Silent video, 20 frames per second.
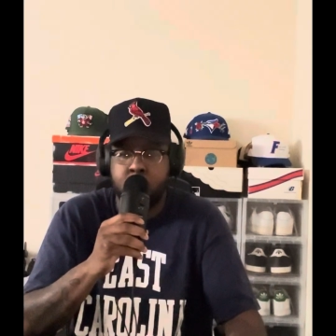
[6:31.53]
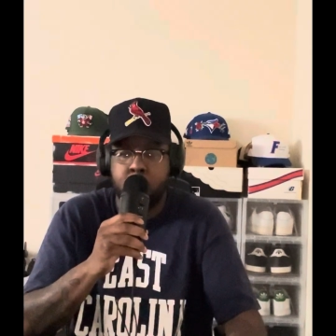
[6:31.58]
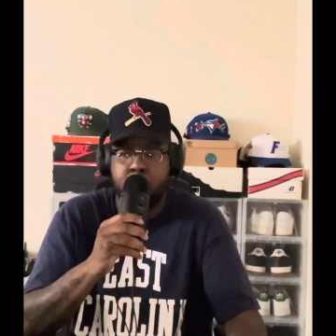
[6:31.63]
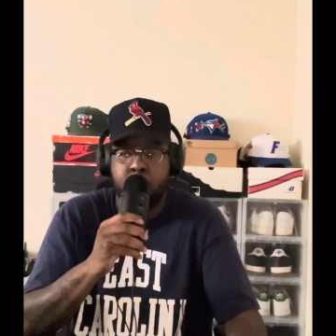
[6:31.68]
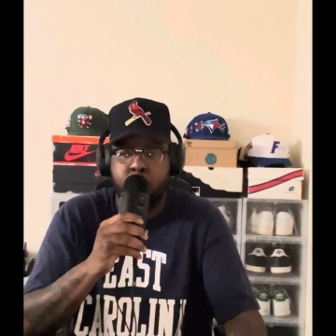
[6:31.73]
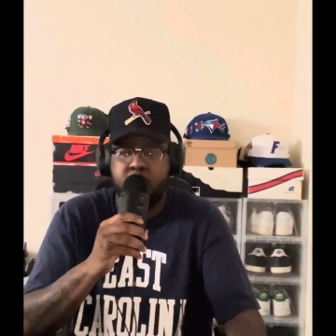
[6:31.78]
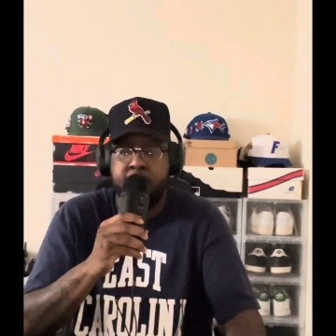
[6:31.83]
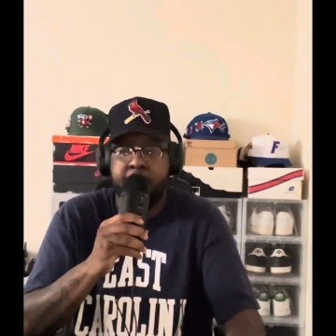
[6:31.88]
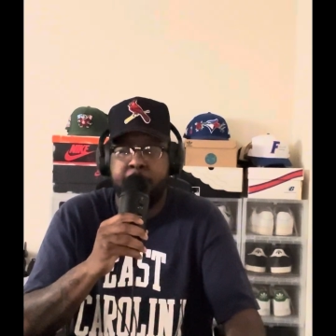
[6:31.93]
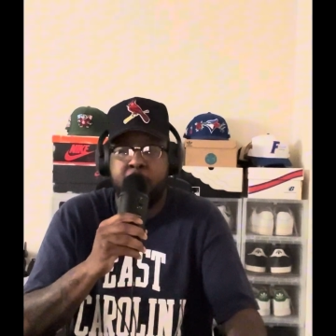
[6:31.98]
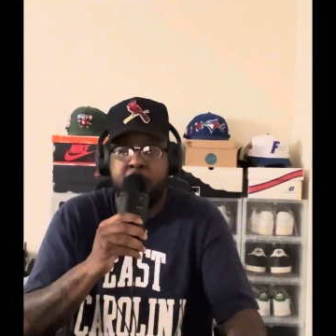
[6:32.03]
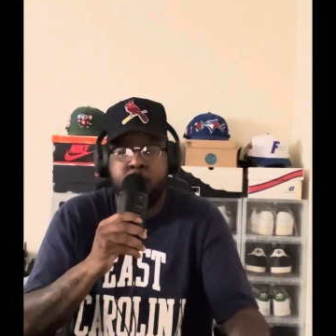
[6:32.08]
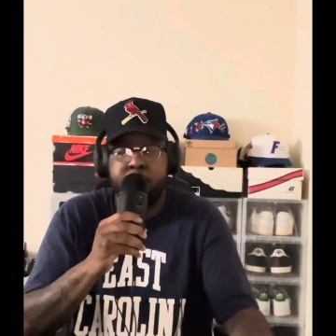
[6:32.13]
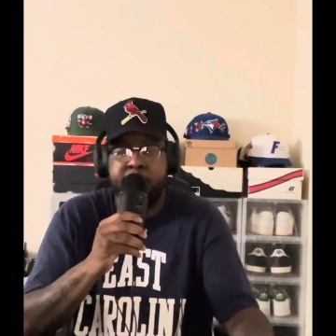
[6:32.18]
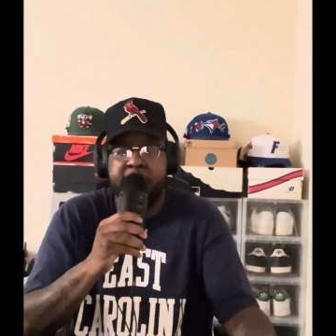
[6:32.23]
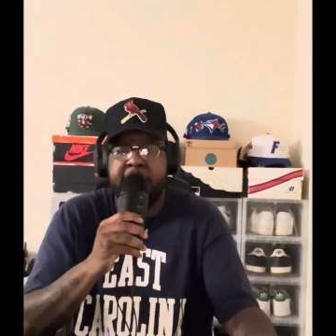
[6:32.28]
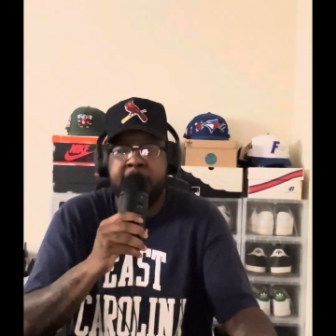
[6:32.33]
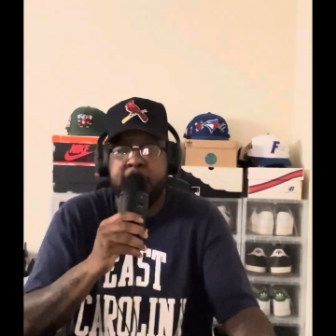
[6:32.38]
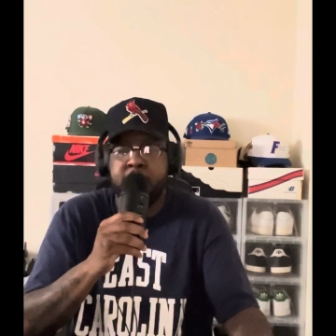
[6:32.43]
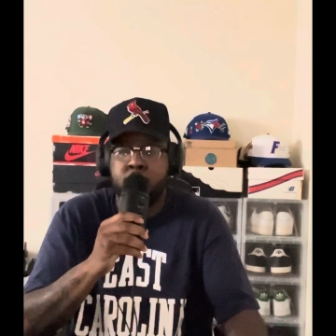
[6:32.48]
What the fuck you
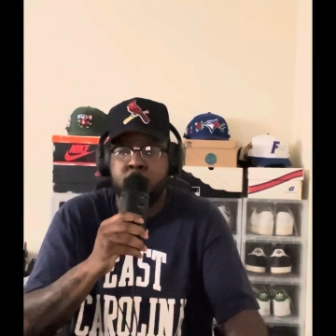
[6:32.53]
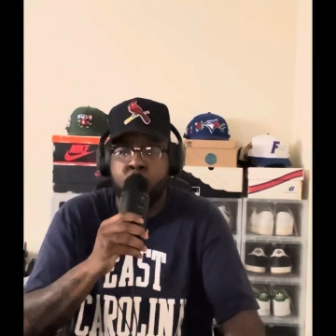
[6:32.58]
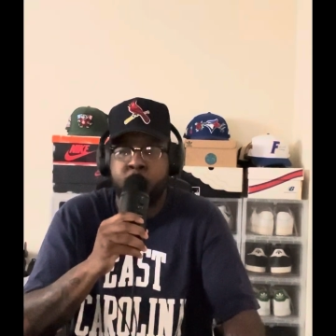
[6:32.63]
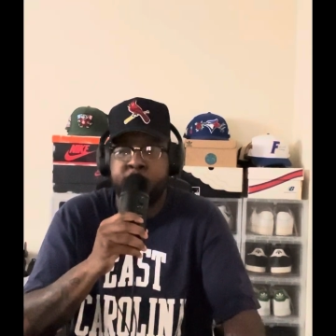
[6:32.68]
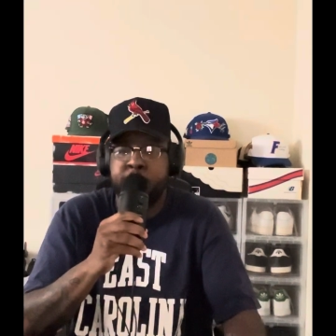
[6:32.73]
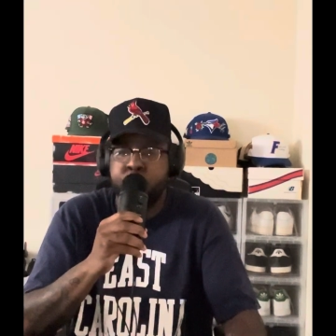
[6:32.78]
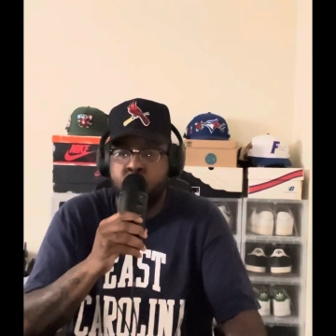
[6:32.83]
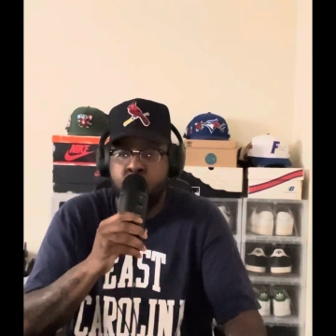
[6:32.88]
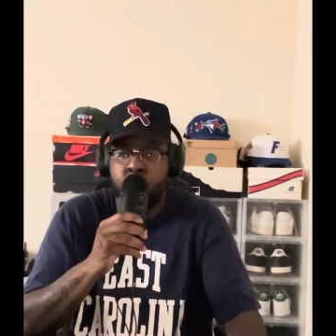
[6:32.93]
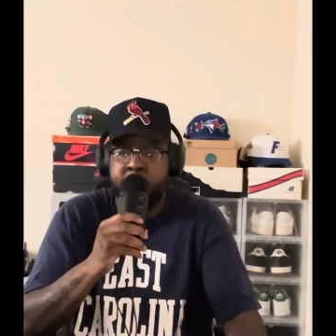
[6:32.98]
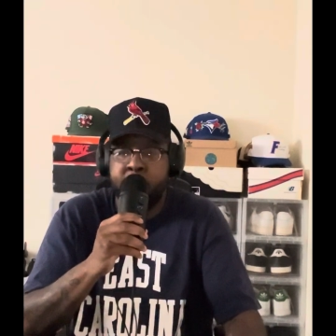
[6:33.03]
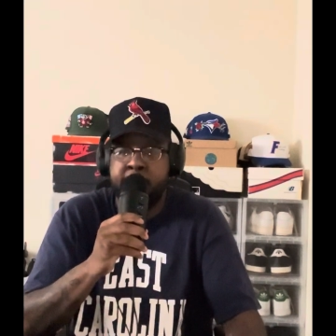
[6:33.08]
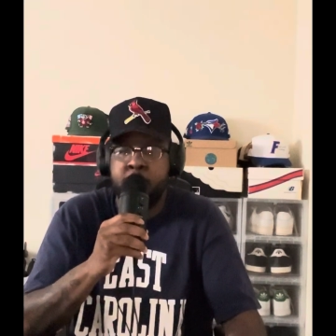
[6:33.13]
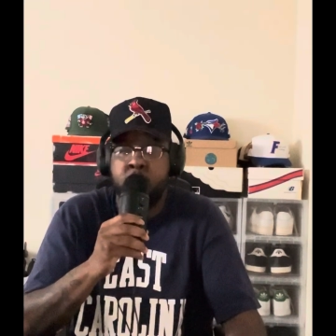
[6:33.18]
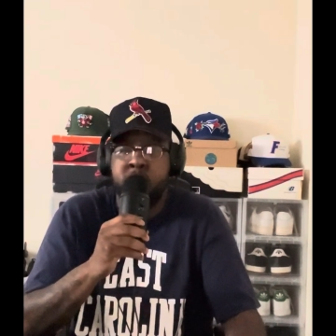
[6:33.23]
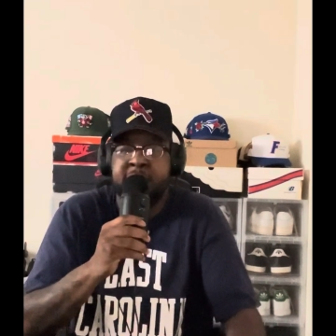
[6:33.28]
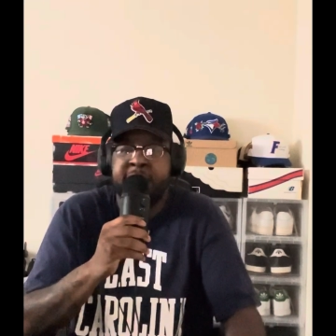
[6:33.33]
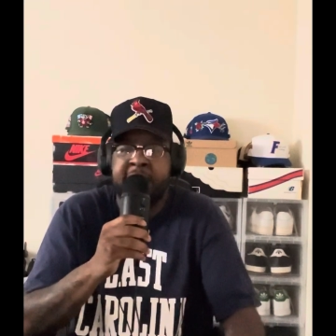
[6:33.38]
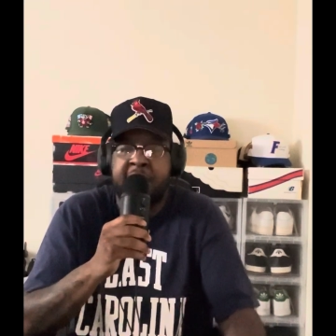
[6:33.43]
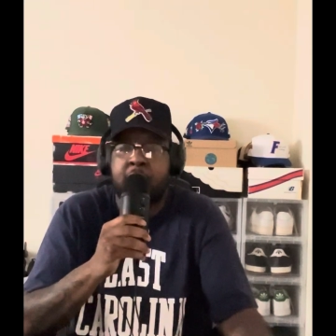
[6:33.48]
mean he doesn't know what he's doing? He
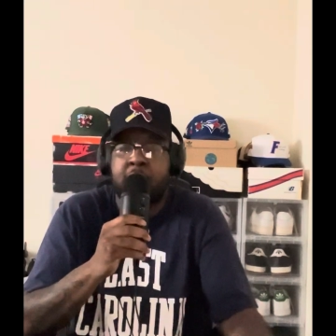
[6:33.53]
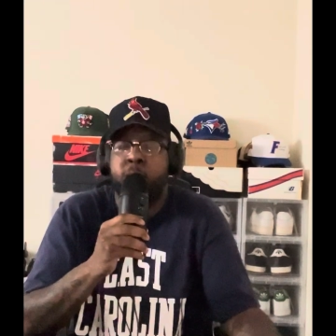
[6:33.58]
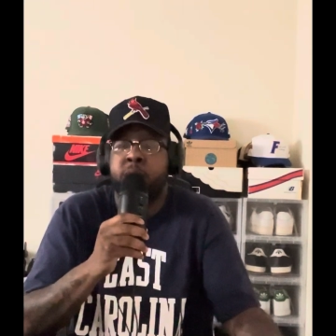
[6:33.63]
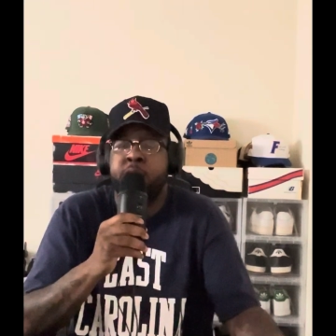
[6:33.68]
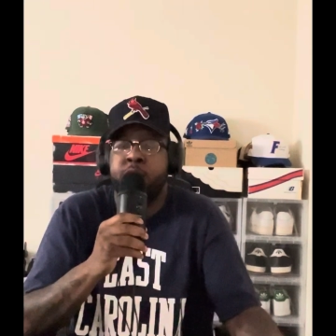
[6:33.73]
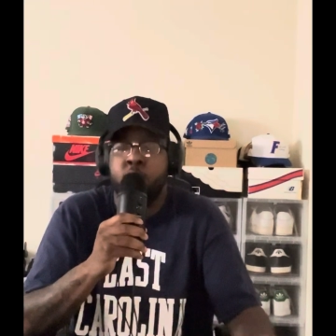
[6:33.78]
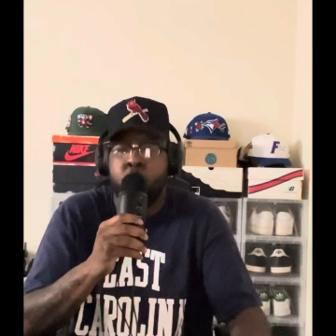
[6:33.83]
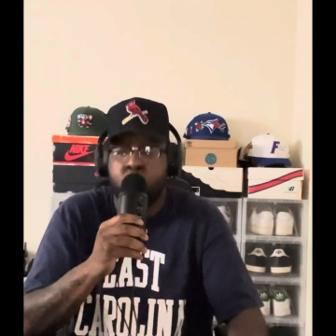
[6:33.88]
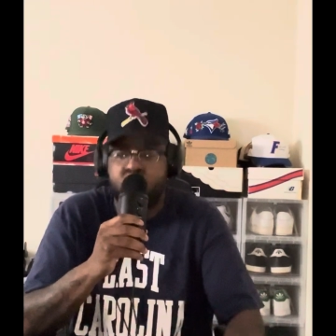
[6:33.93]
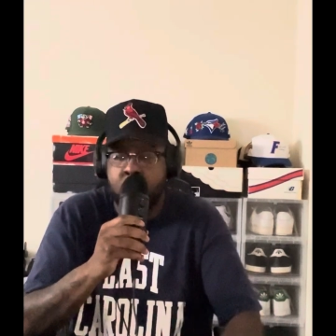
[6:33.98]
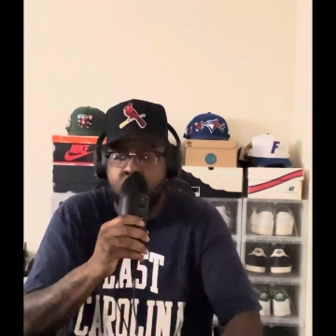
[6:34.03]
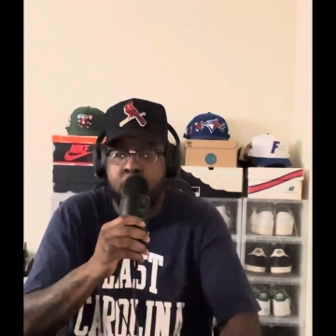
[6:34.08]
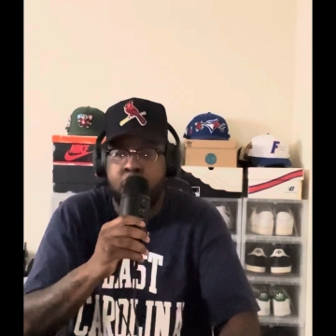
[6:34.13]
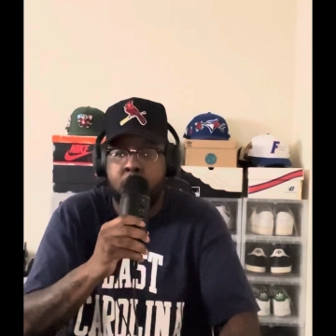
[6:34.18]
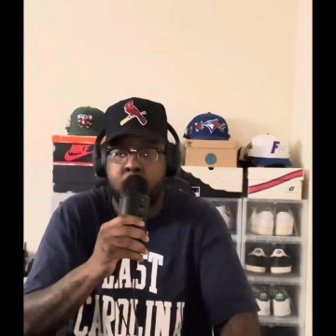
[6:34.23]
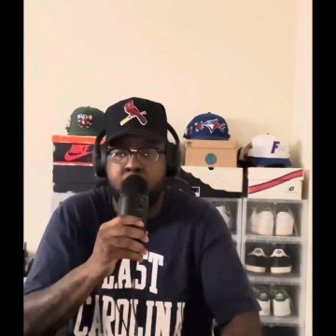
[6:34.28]
knows exactly what he's doing.